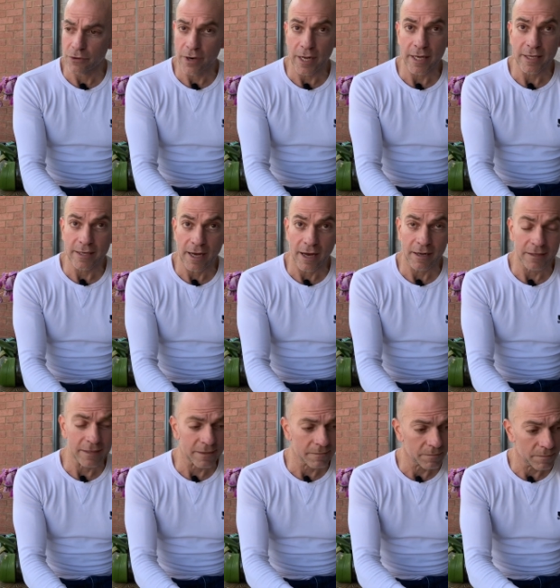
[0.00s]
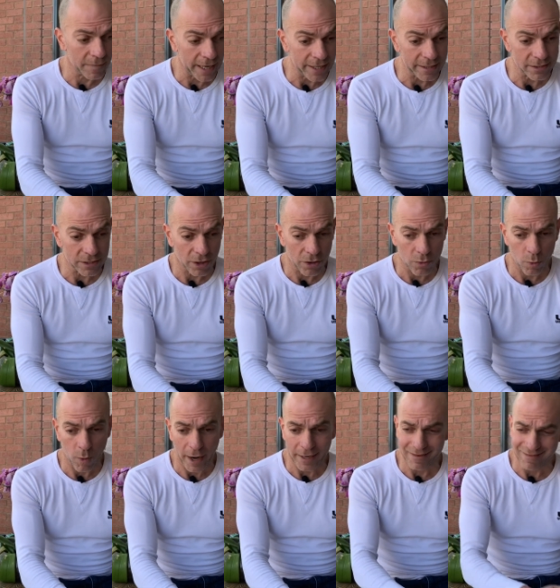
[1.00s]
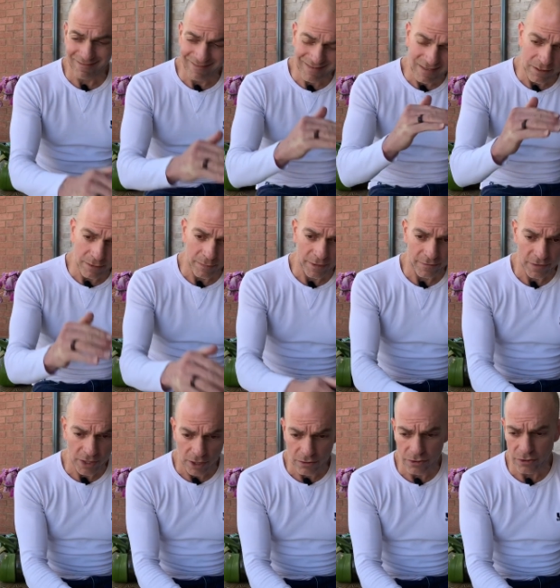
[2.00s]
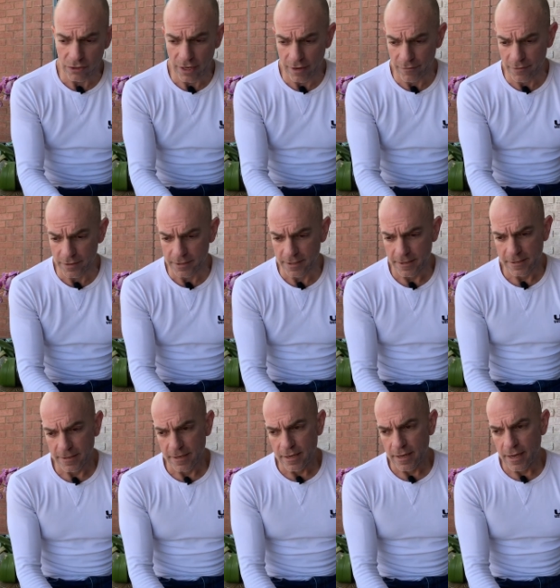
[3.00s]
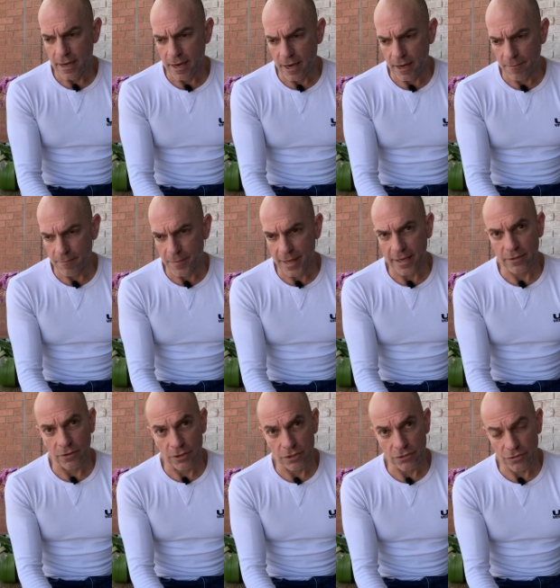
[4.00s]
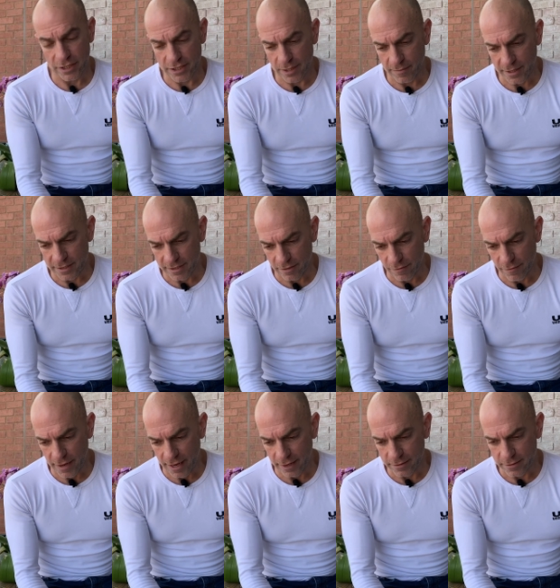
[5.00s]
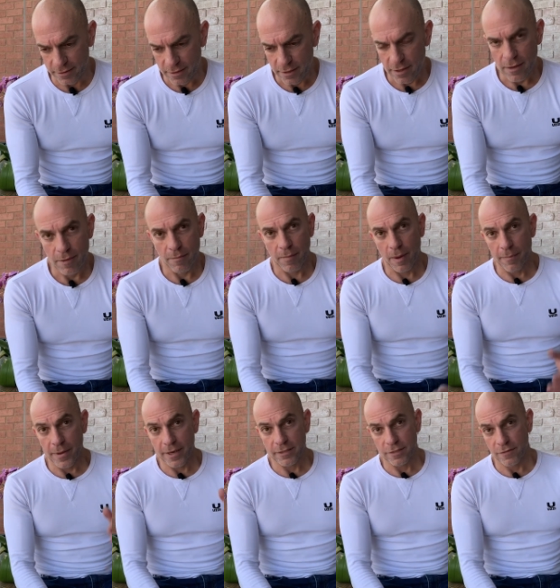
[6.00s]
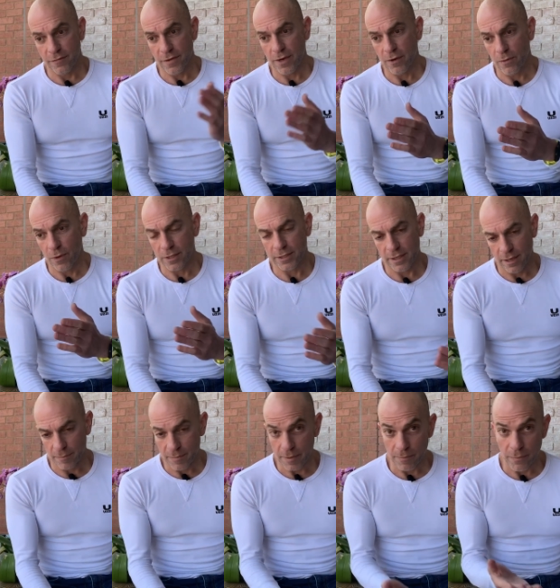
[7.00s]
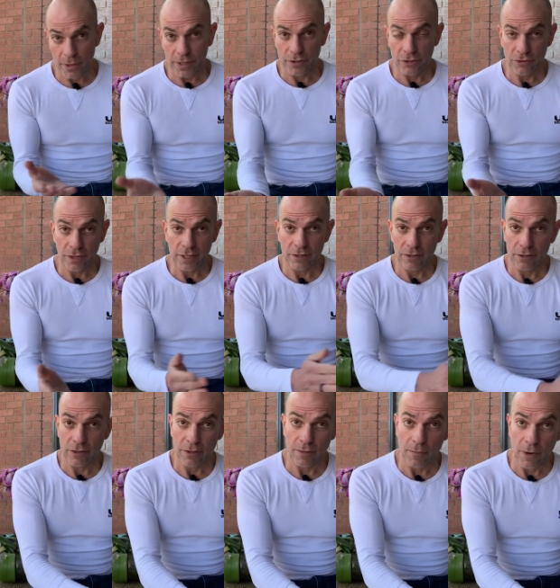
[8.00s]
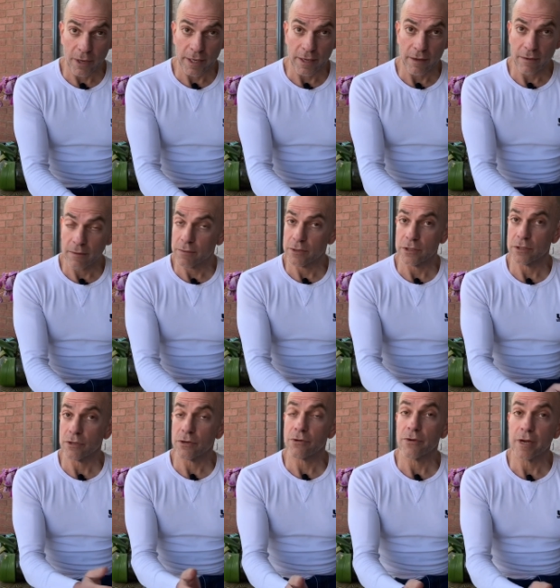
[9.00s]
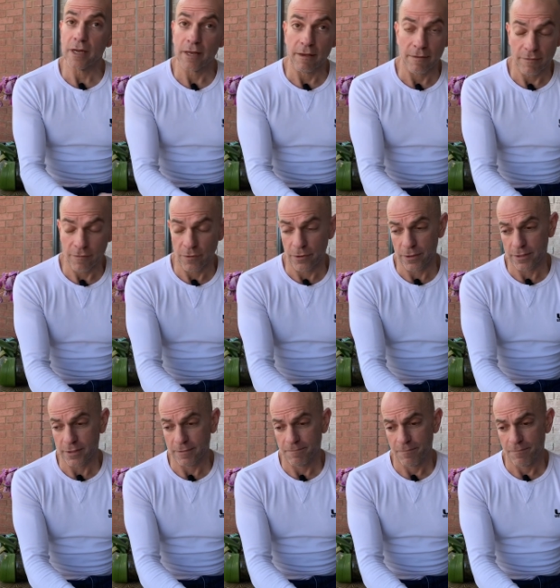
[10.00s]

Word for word: really down, mainly zone one, a little bit of zone two effort, um, and not stressing myself out. My biggest fear was that I've been putting stress onto the body, which is not ready for it.